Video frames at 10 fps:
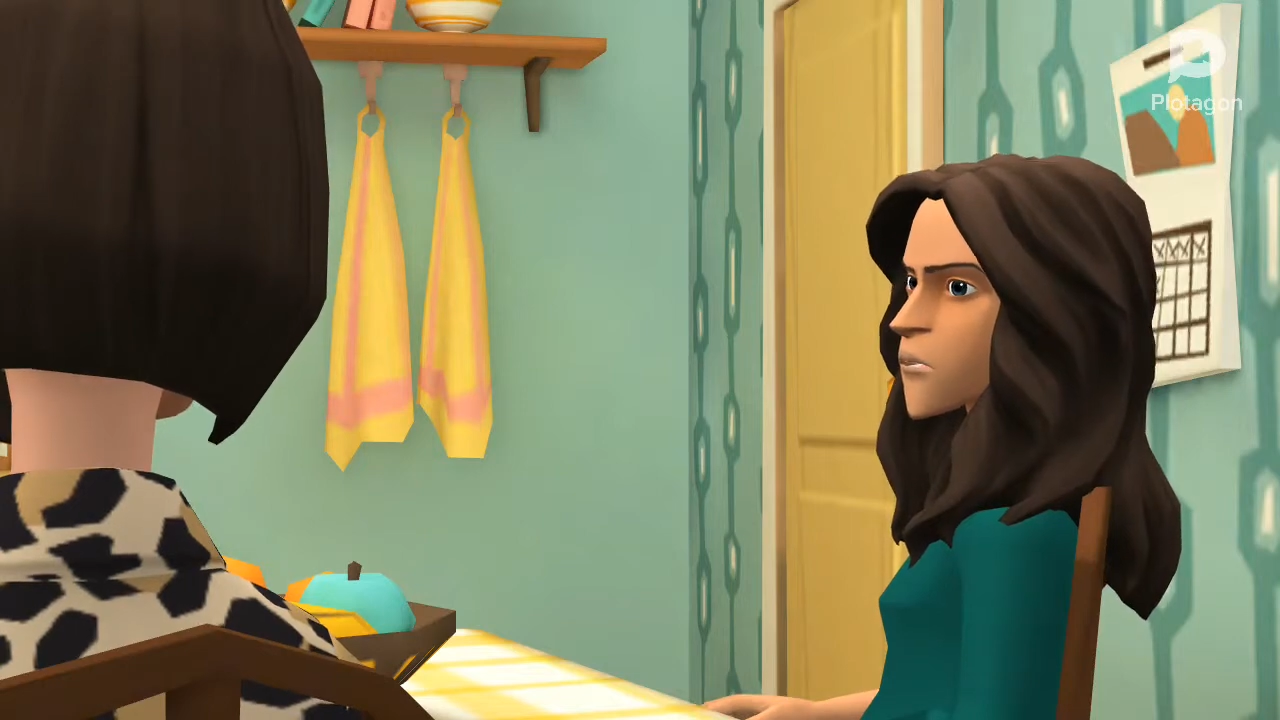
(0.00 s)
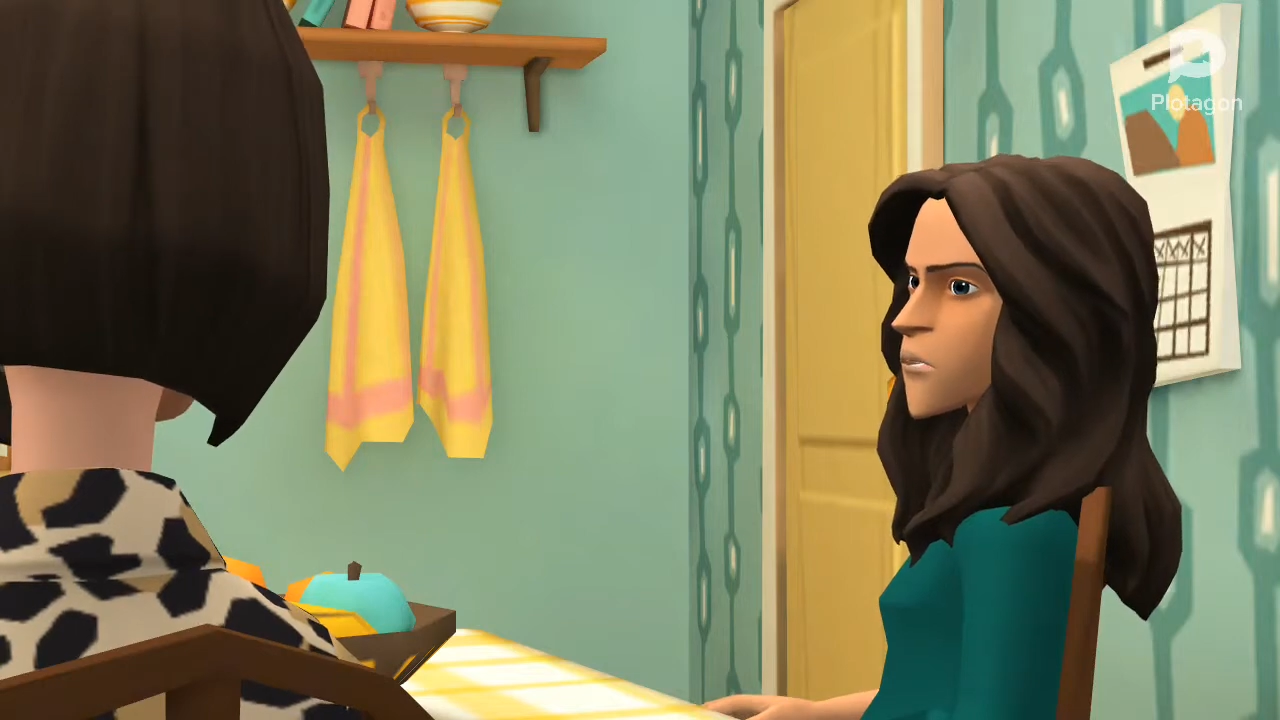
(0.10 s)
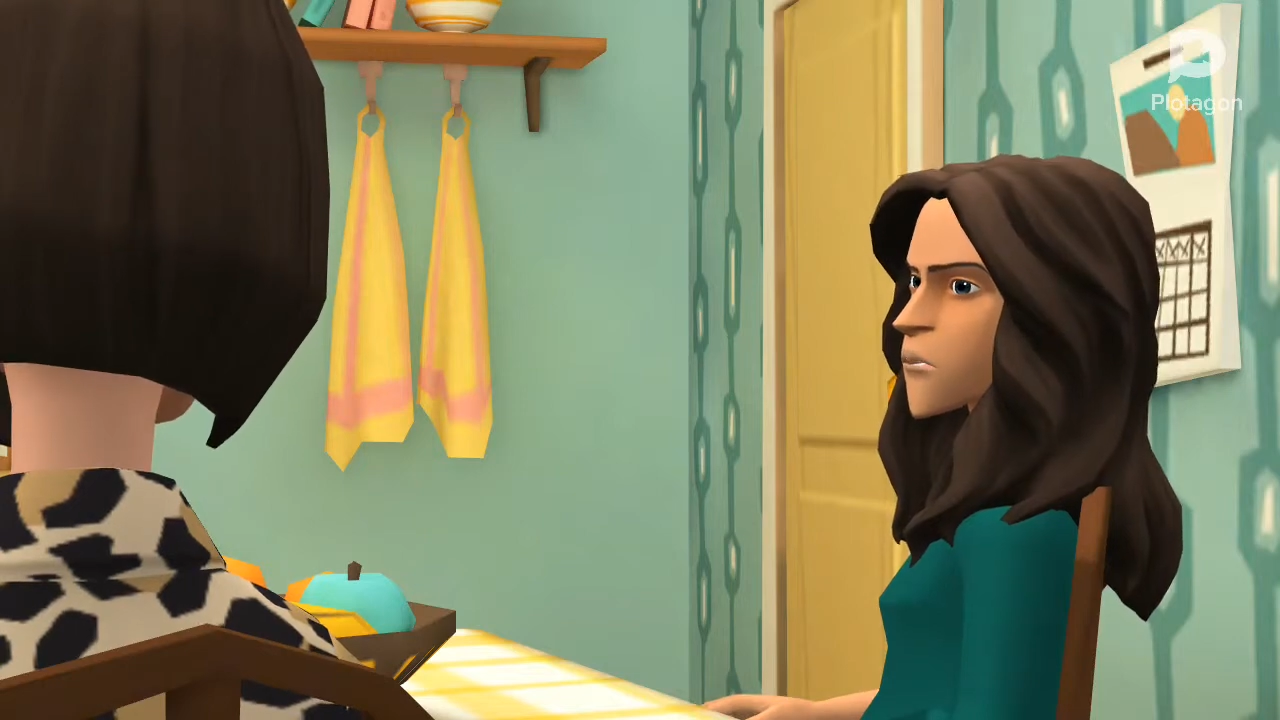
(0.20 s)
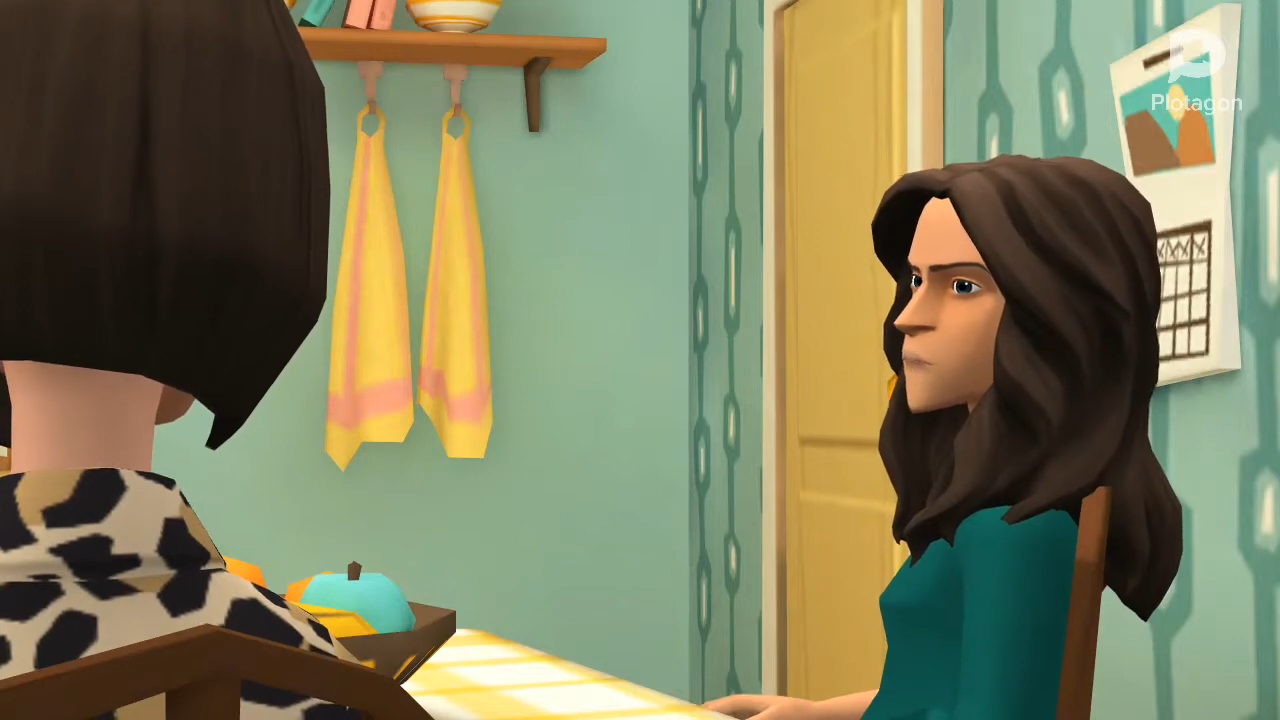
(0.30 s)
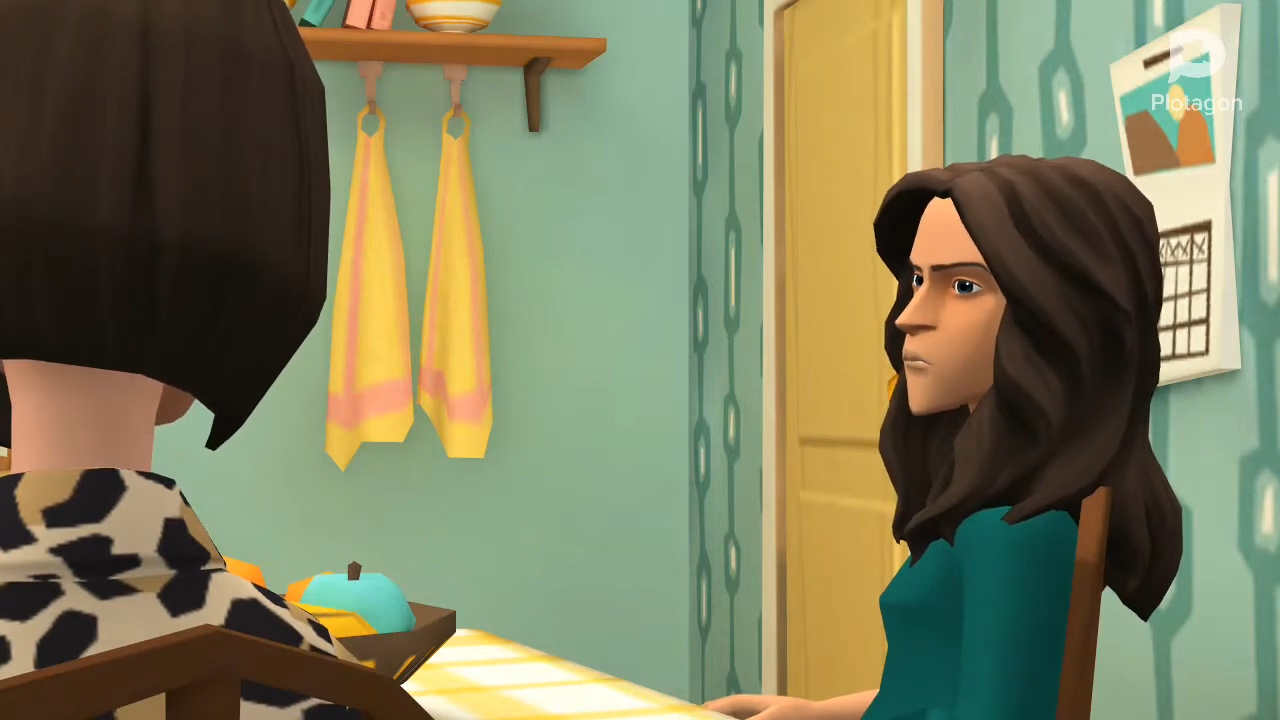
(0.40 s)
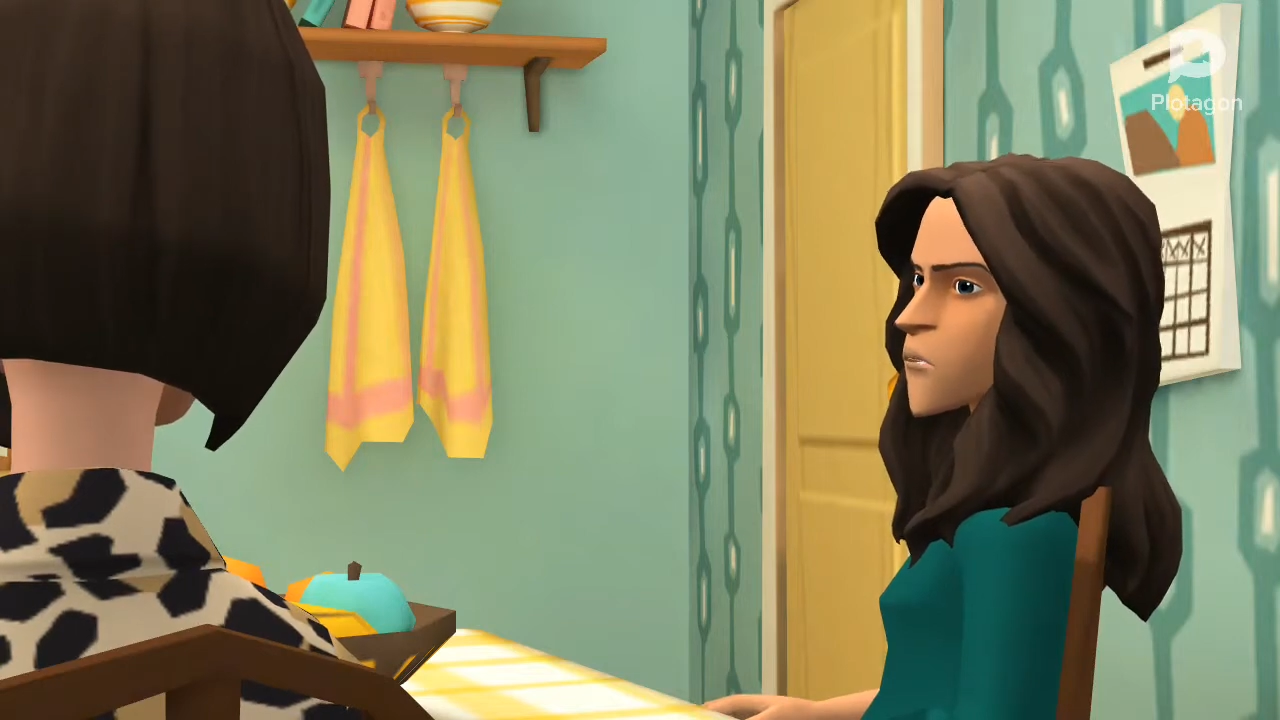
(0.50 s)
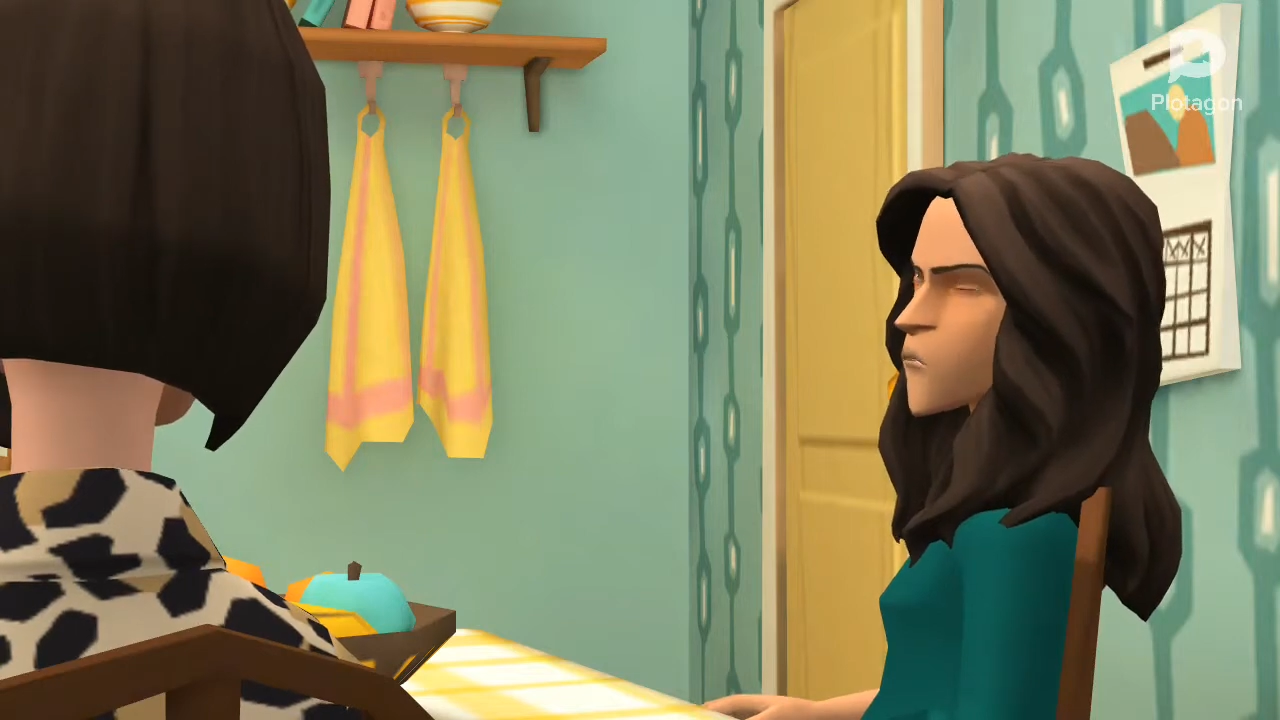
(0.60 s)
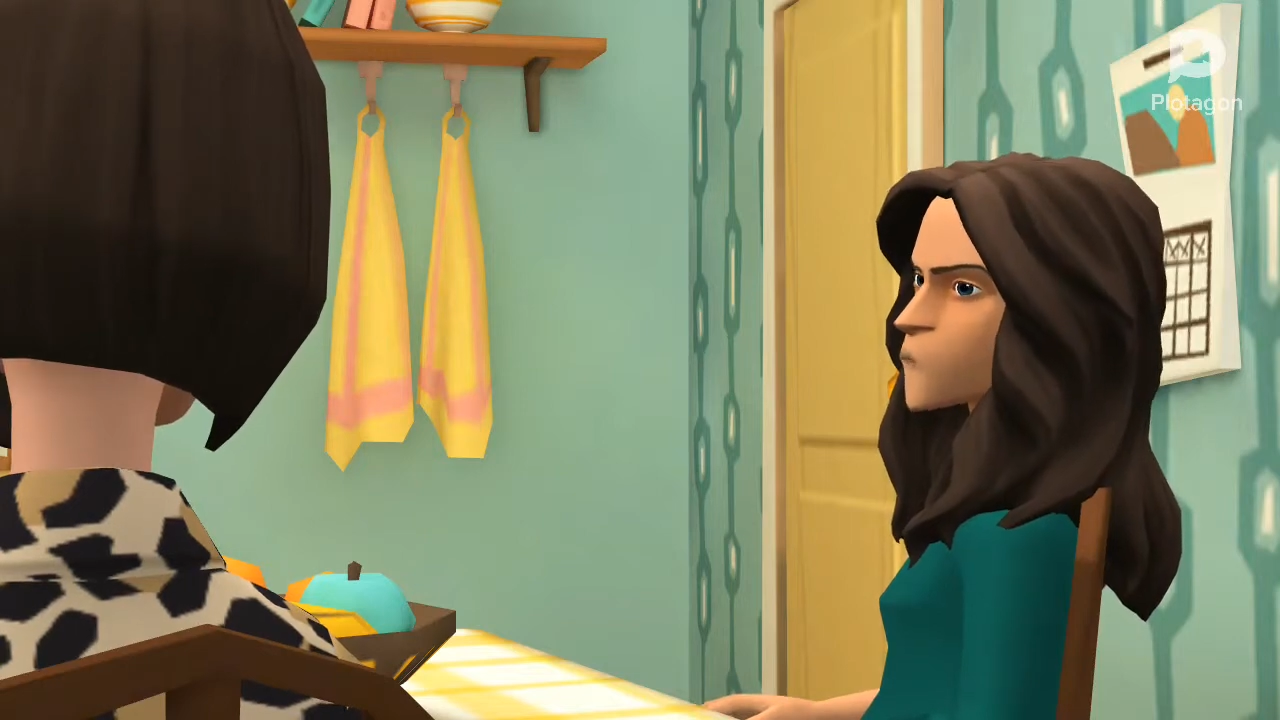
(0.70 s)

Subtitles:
likes in this